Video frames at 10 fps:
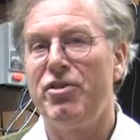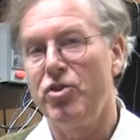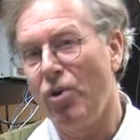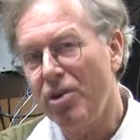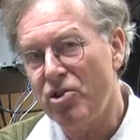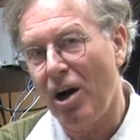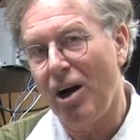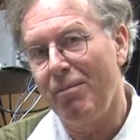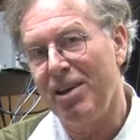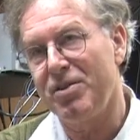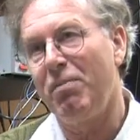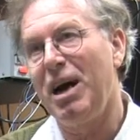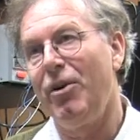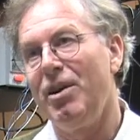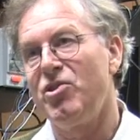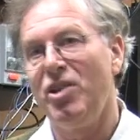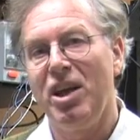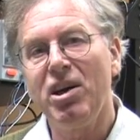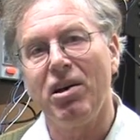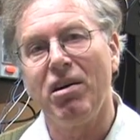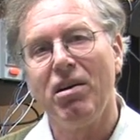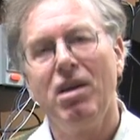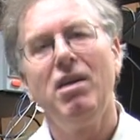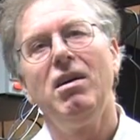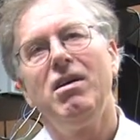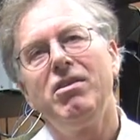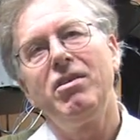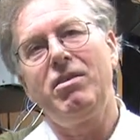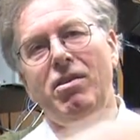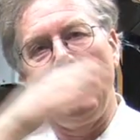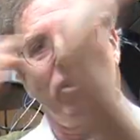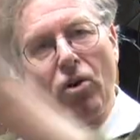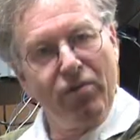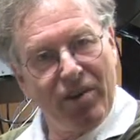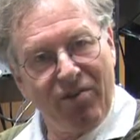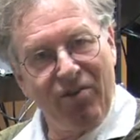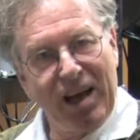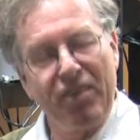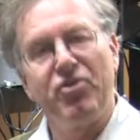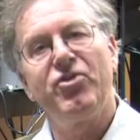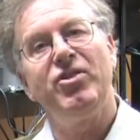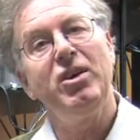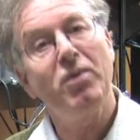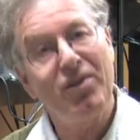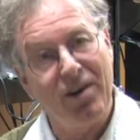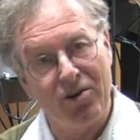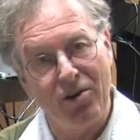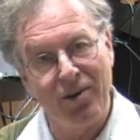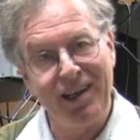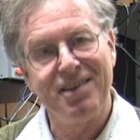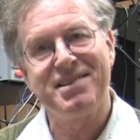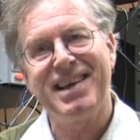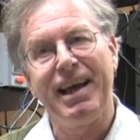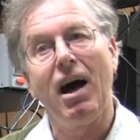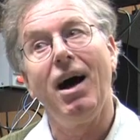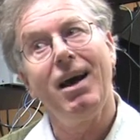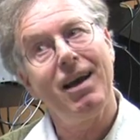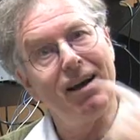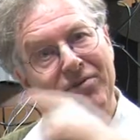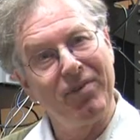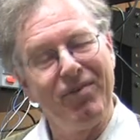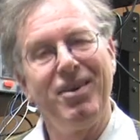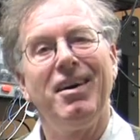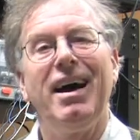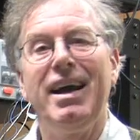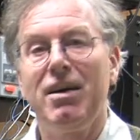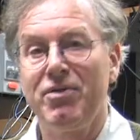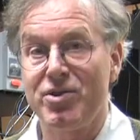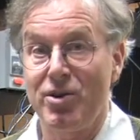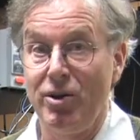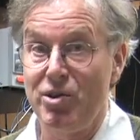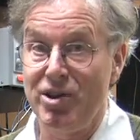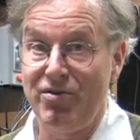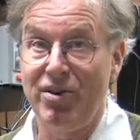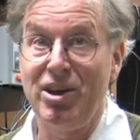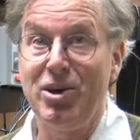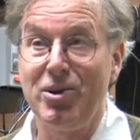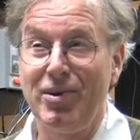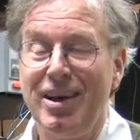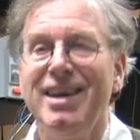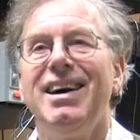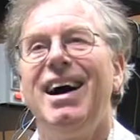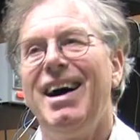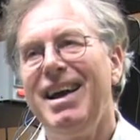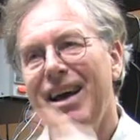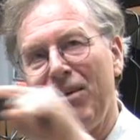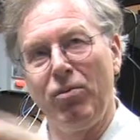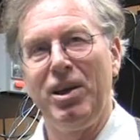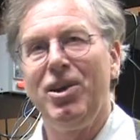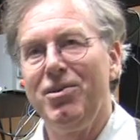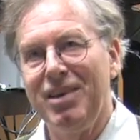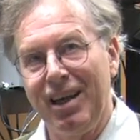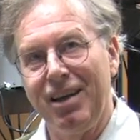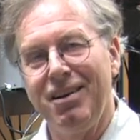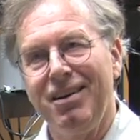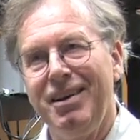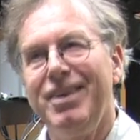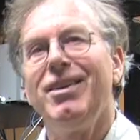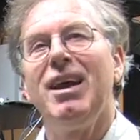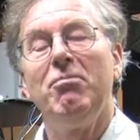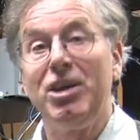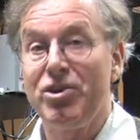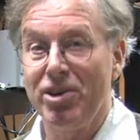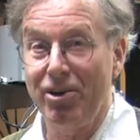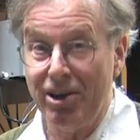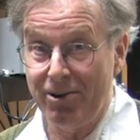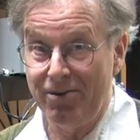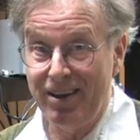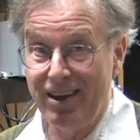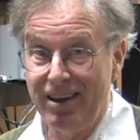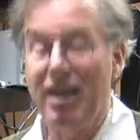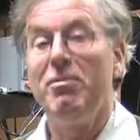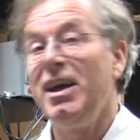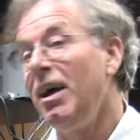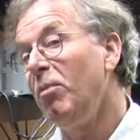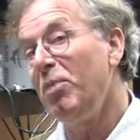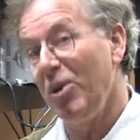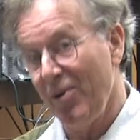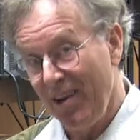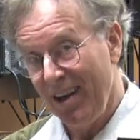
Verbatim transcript: It's your job as a bioengineer to look over the fence, see what they're doing, and say, I have, I have the solution for you. I have what you need. Here, let me show you. Let me help you.